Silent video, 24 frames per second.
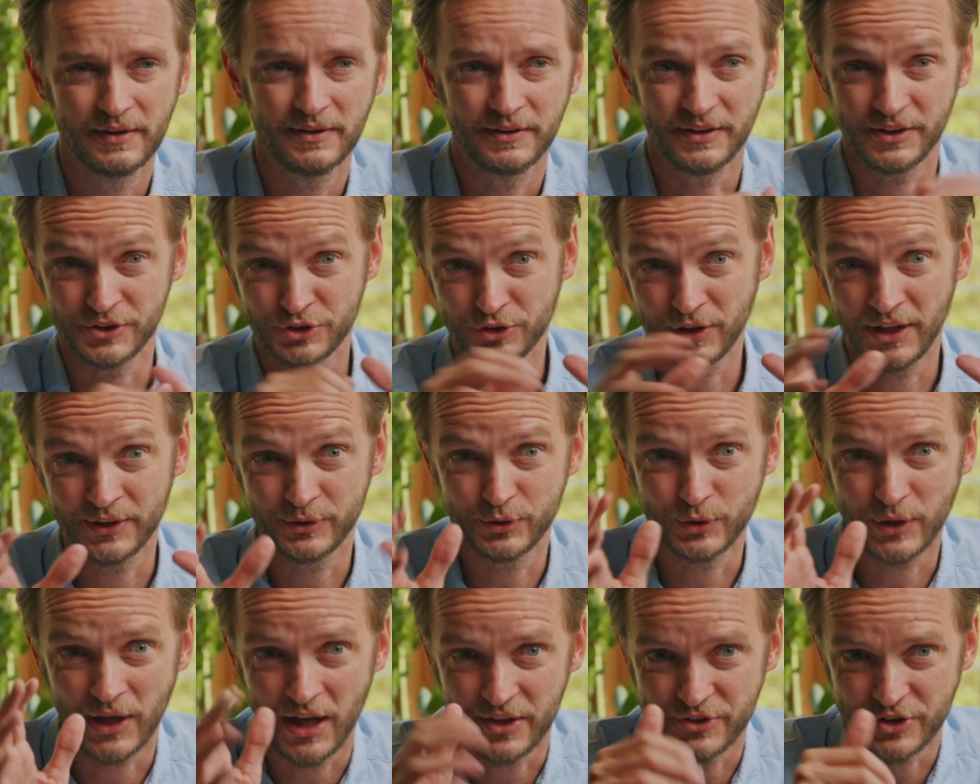They're trying
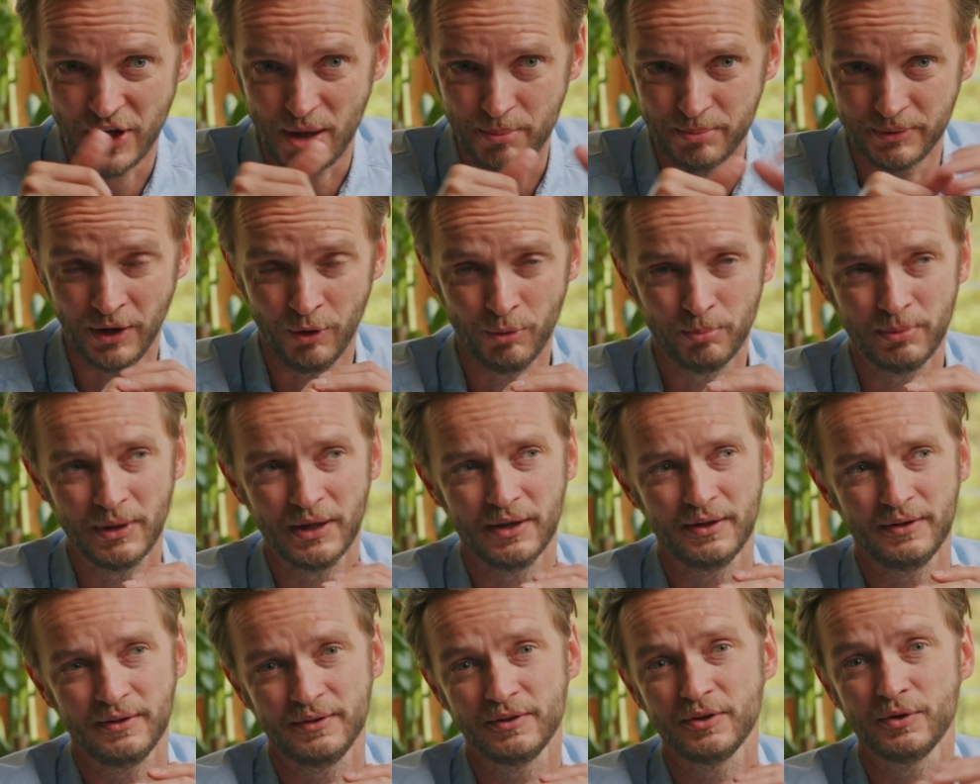to catch up now,
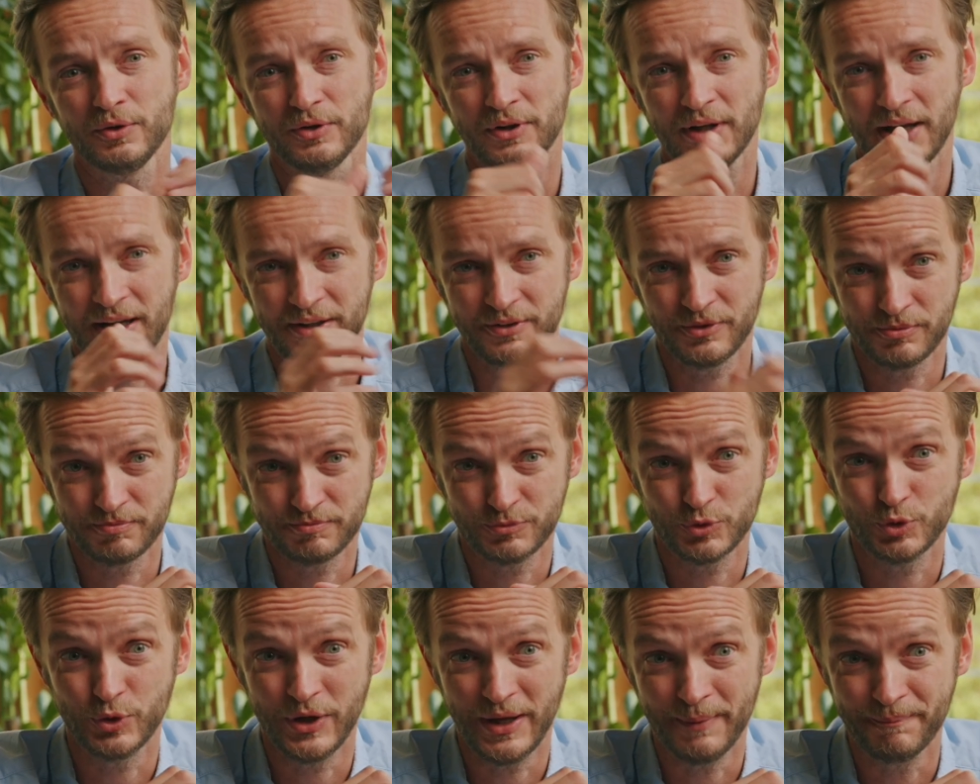but good luck
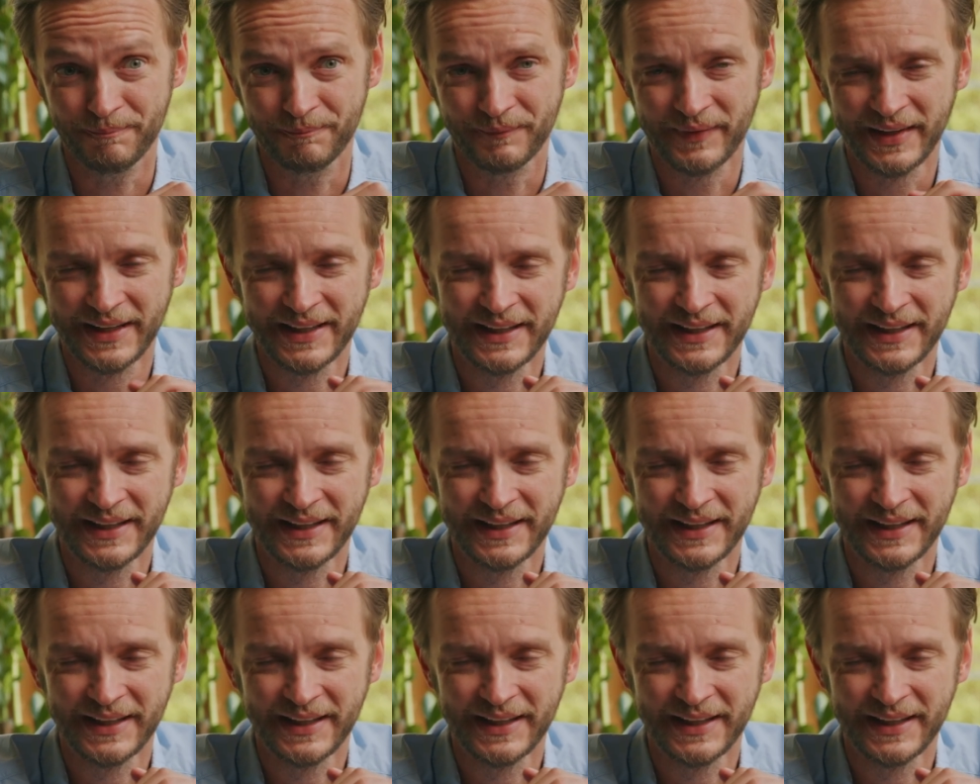to them.